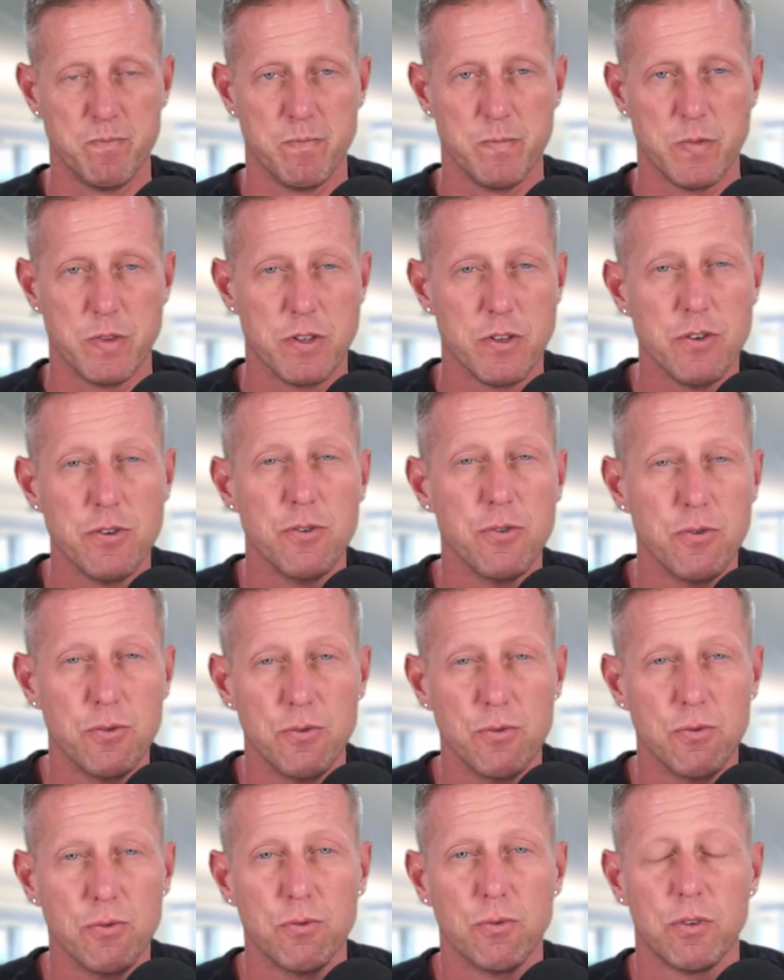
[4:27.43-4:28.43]

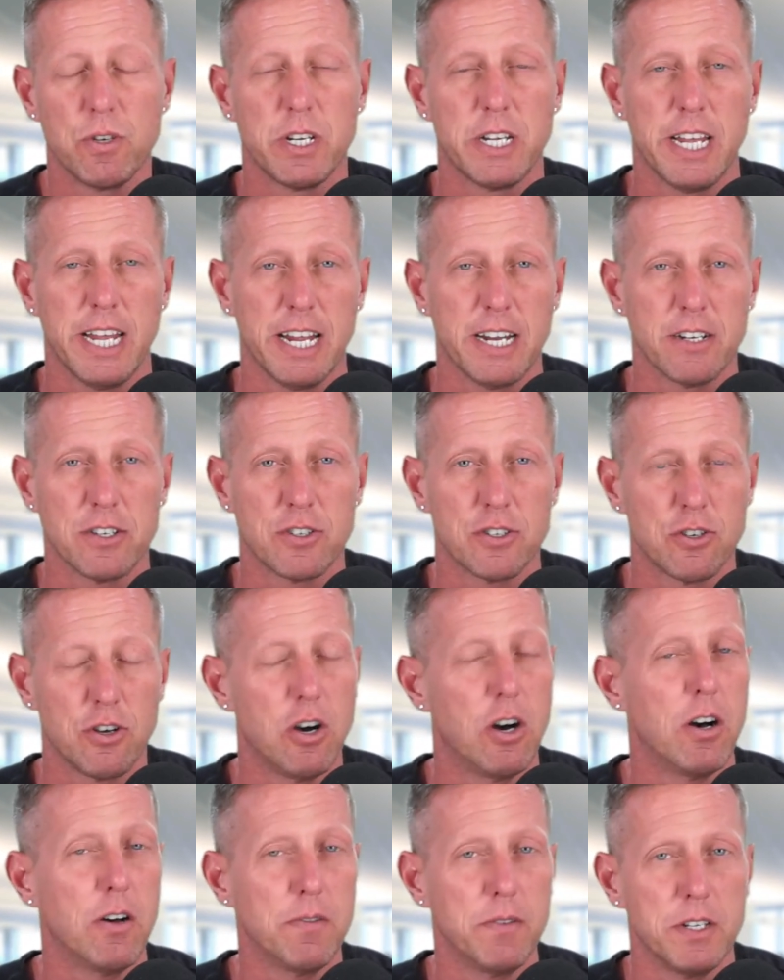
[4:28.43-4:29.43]
you can
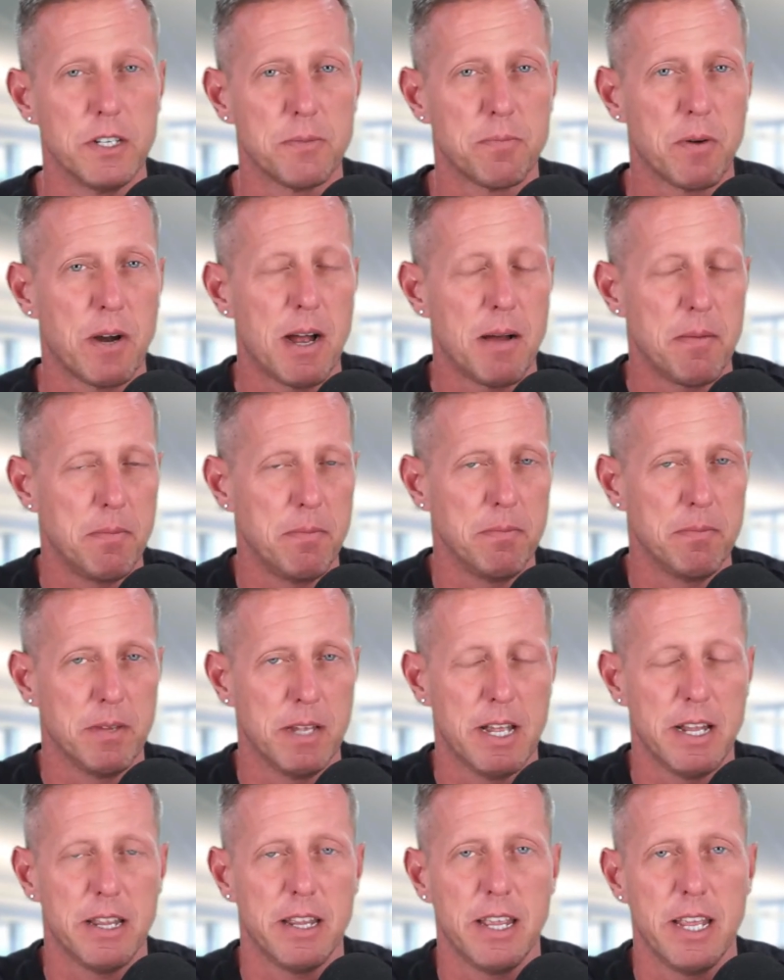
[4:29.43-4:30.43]
solve this problem
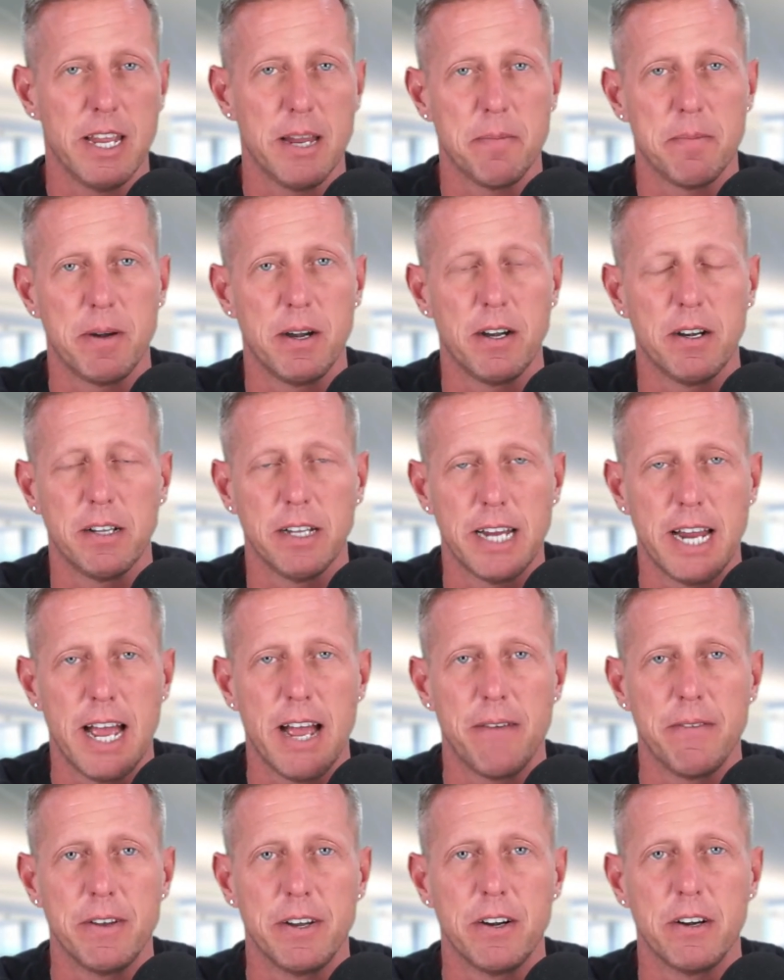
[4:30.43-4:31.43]
that they apparently
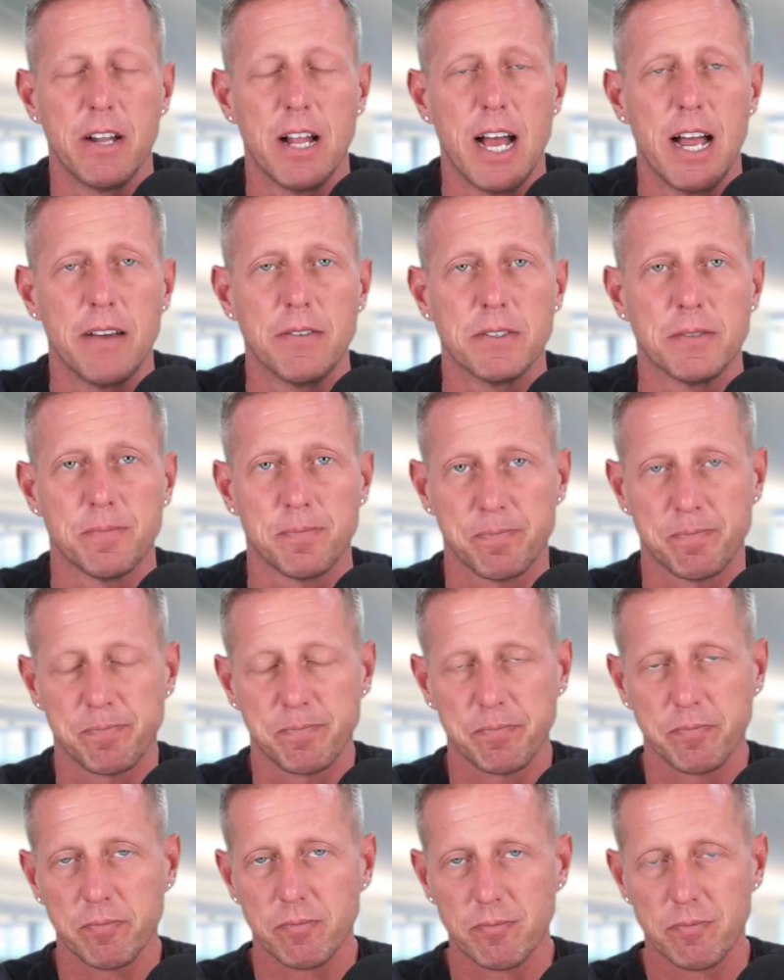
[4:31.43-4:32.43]
have in their lives.
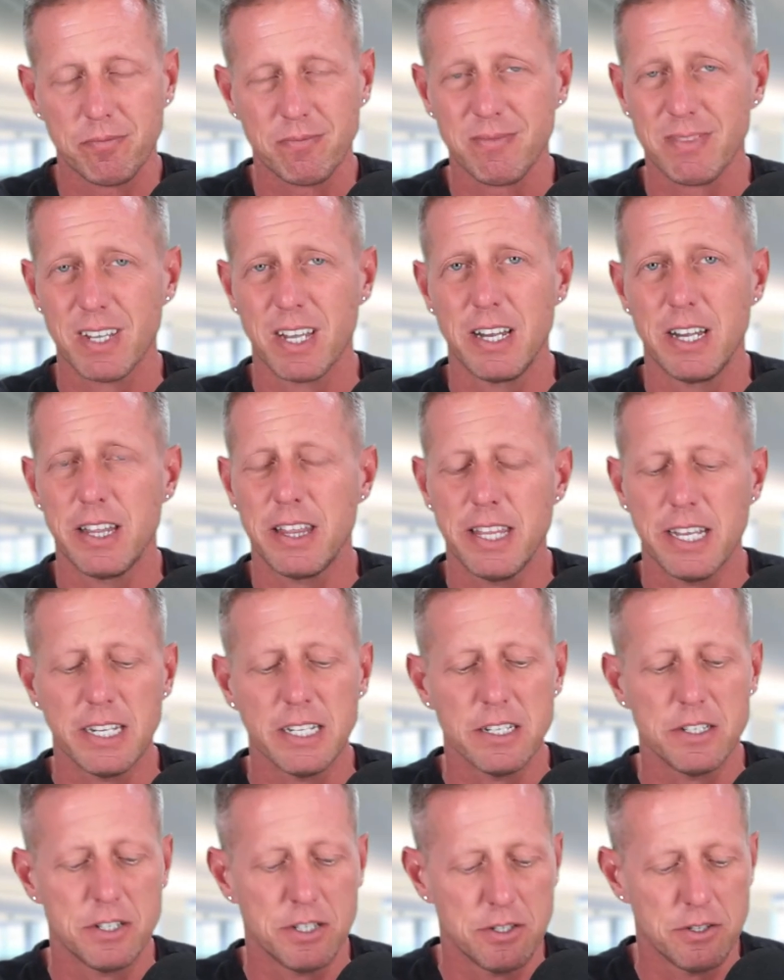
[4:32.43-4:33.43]
And the
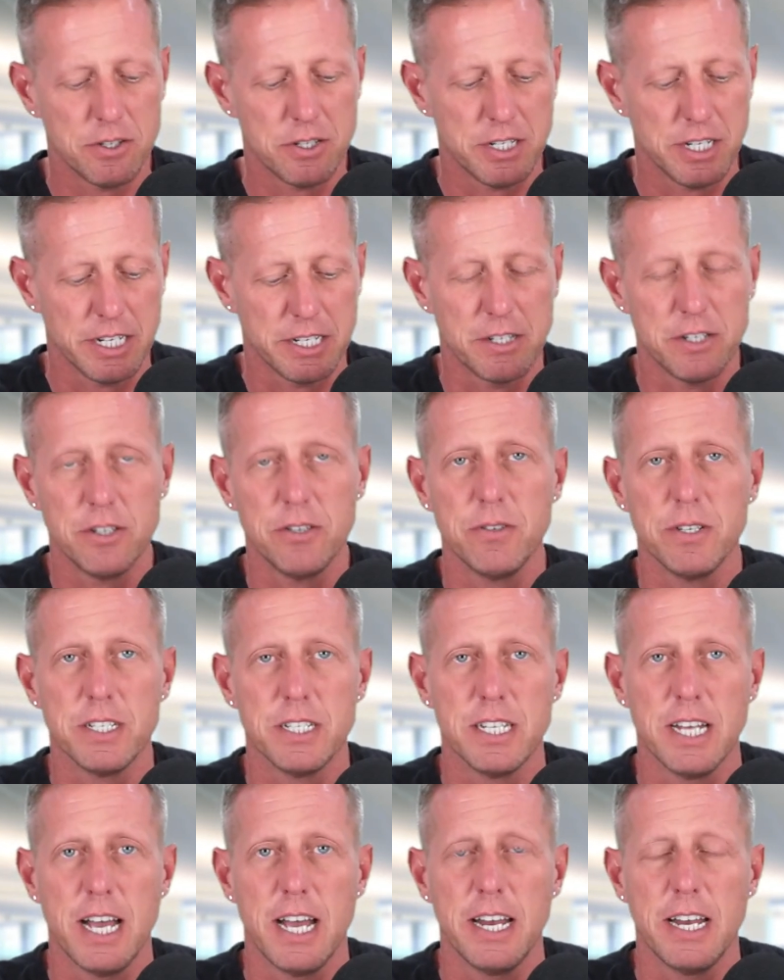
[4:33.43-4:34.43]
thing that's interesting too
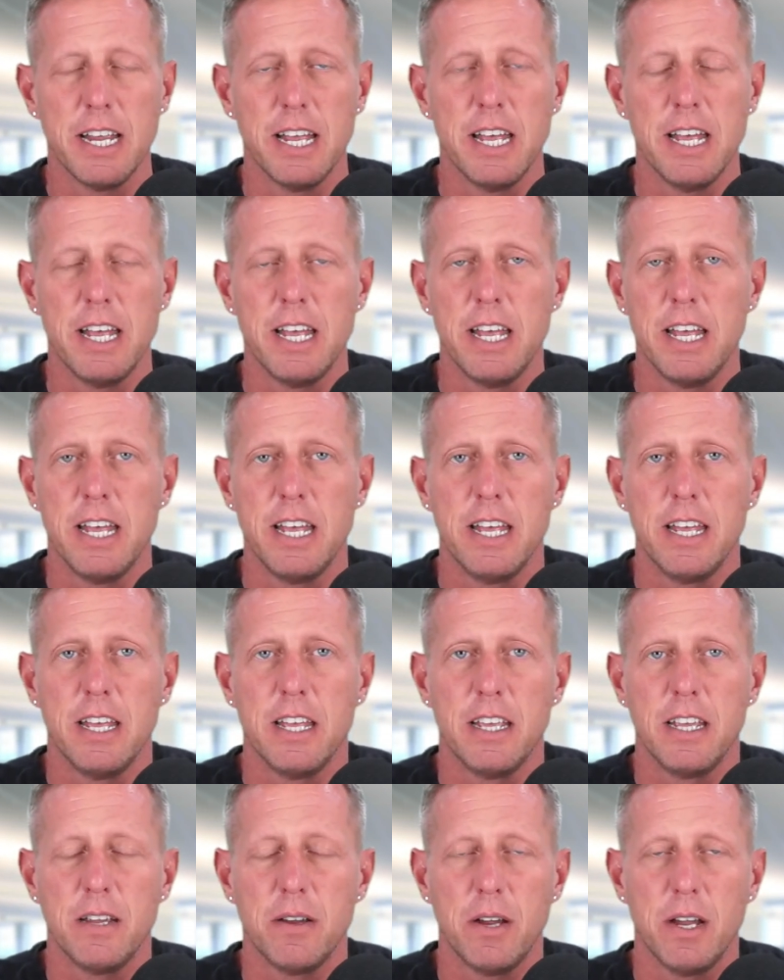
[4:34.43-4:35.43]
is that
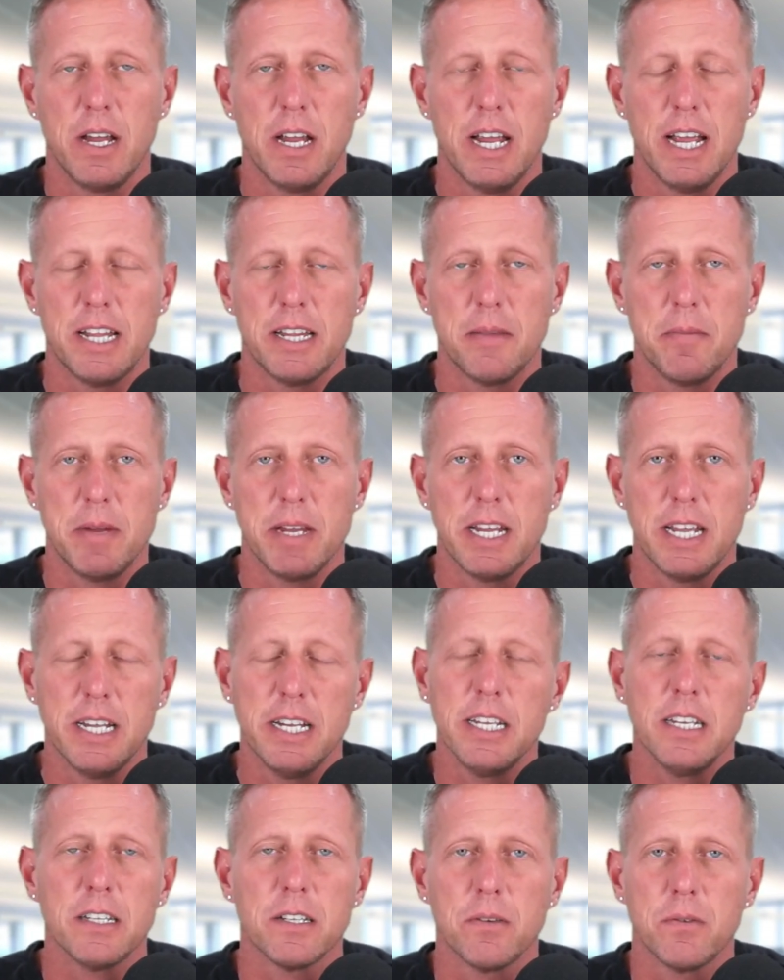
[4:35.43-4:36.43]
at the
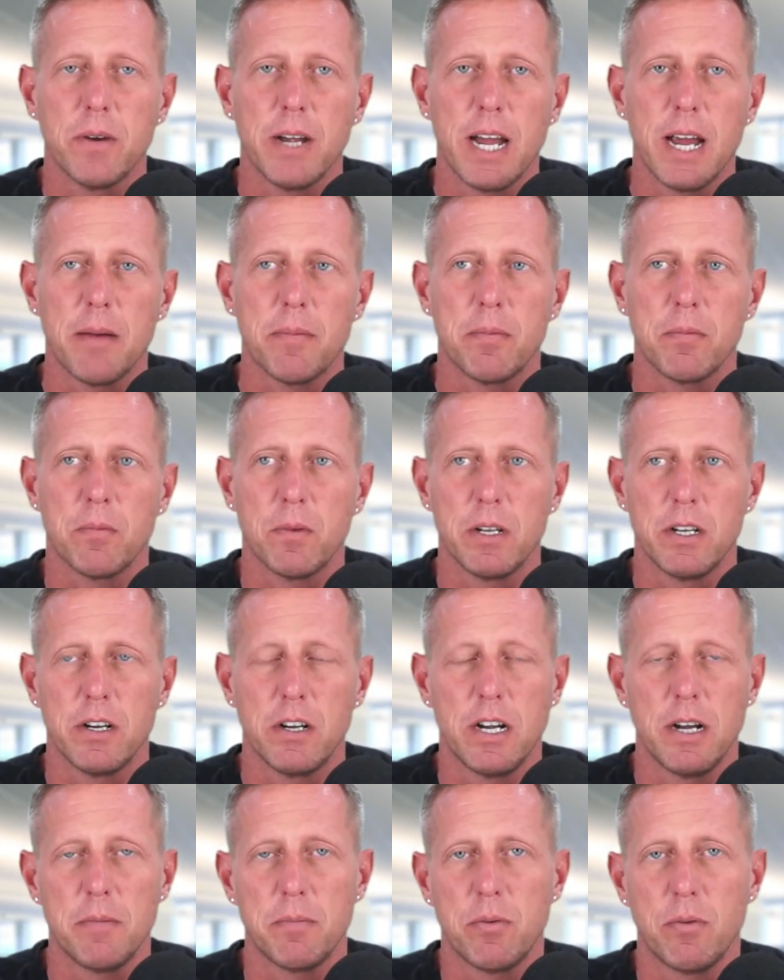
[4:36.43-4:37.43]
beginning of the ramp, when
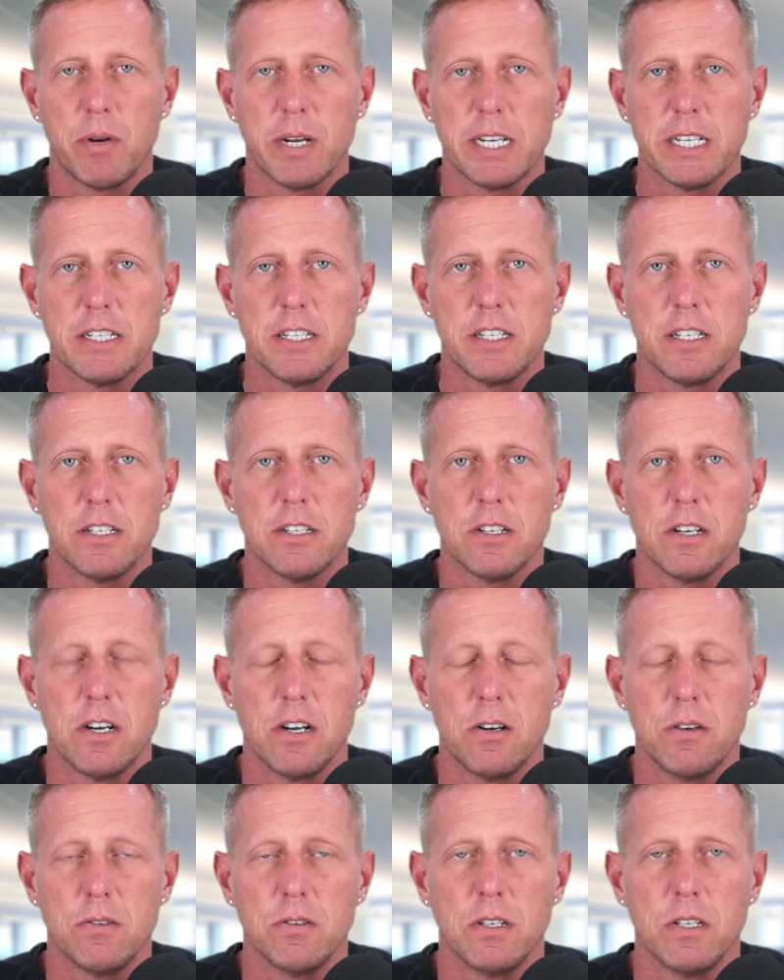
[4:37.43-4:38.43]
they're at point
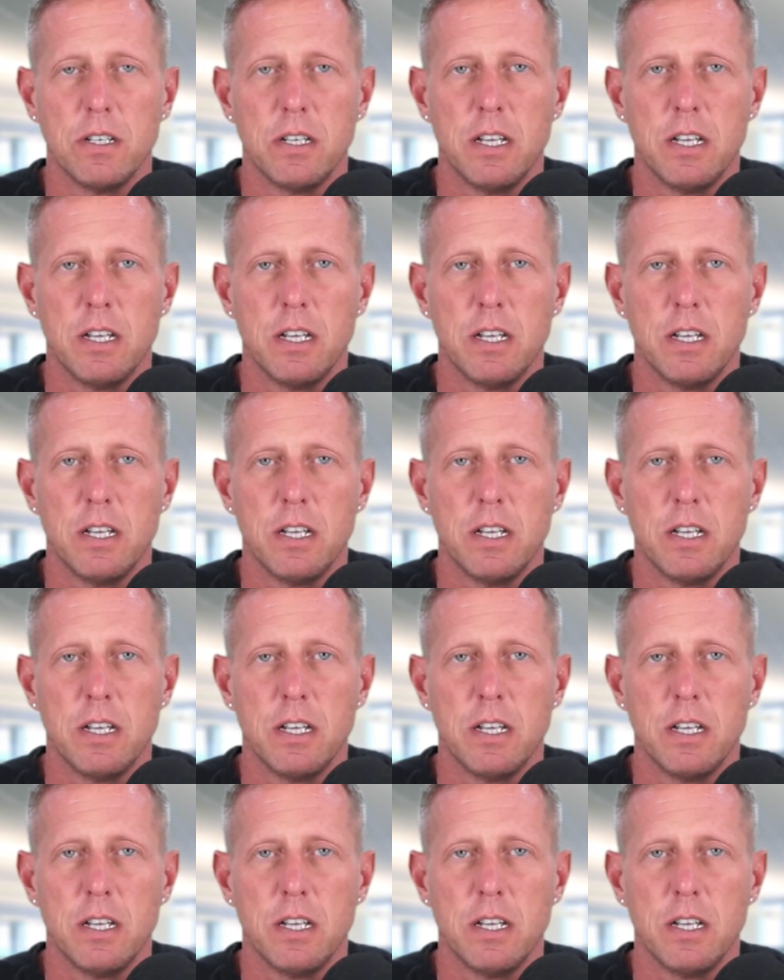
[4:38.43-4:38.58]
0,